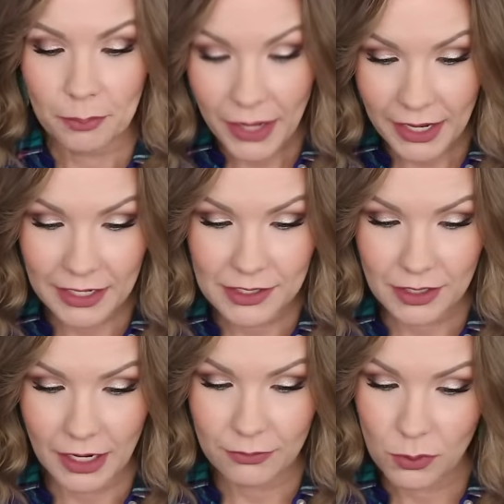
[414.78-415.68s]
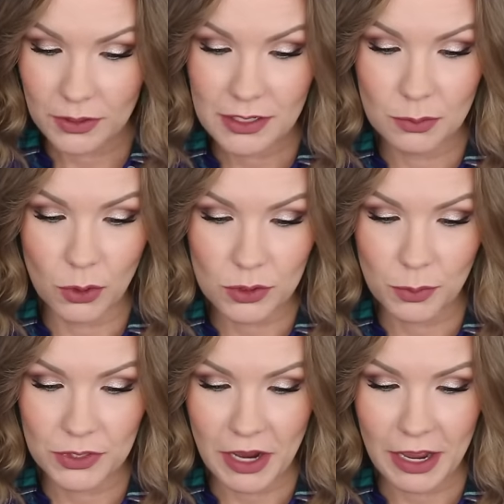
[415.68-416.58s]
But I've worn this
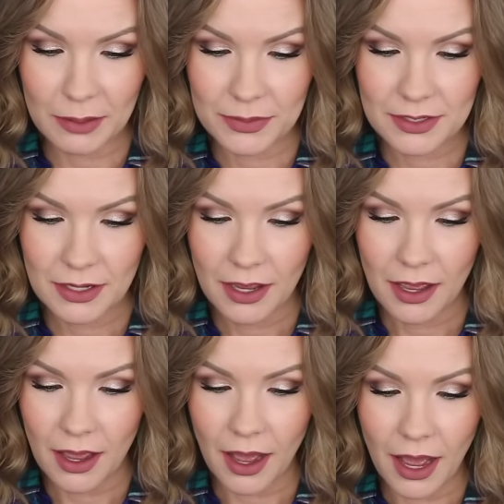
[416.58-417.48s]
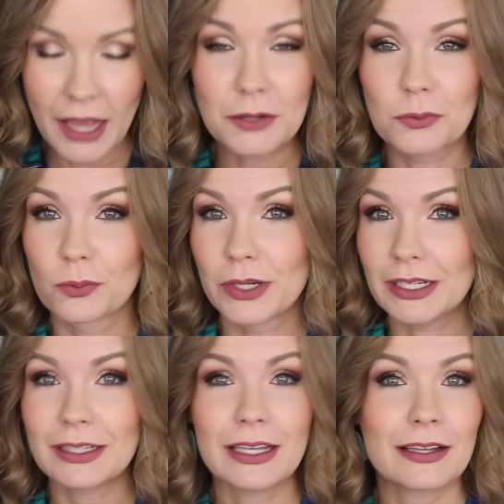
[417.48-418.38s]
multiple times. I
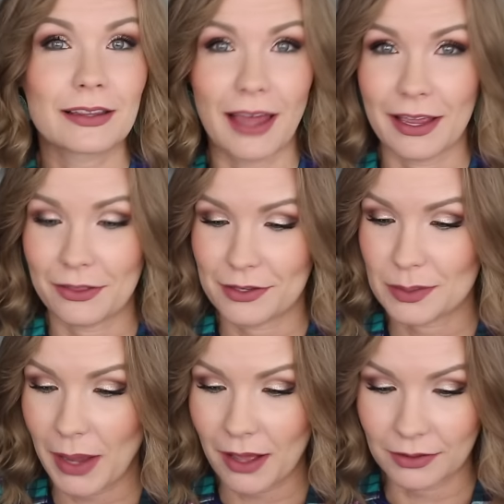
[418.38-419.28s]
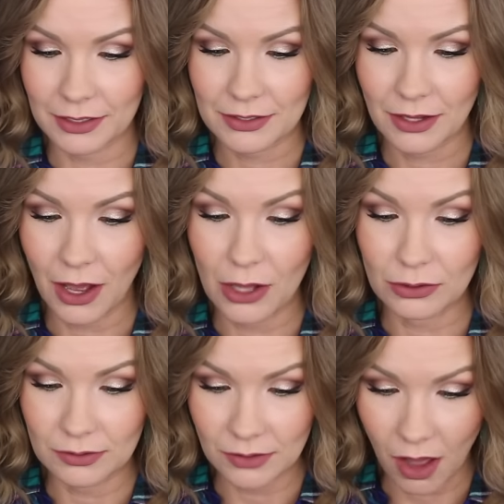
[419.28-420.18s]
really like this palette a
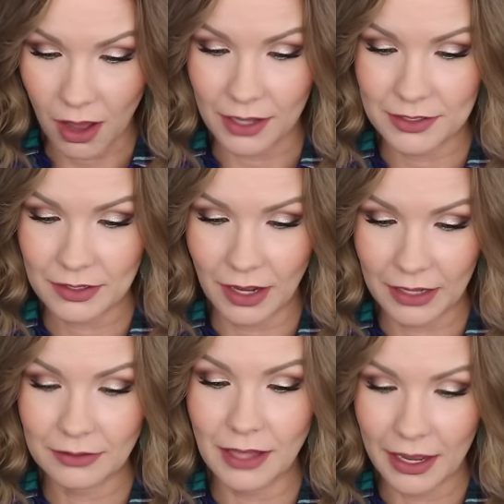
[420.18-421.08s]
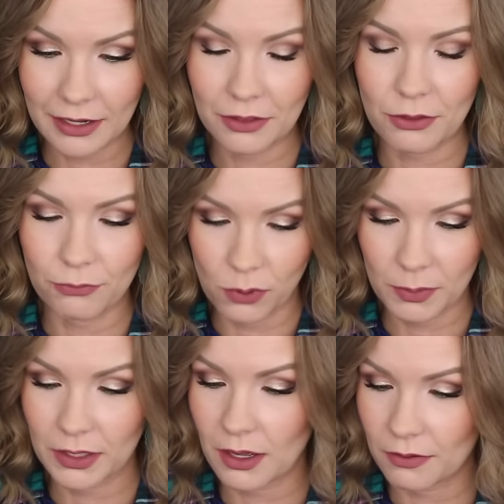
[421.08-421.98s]
lot. I like the formula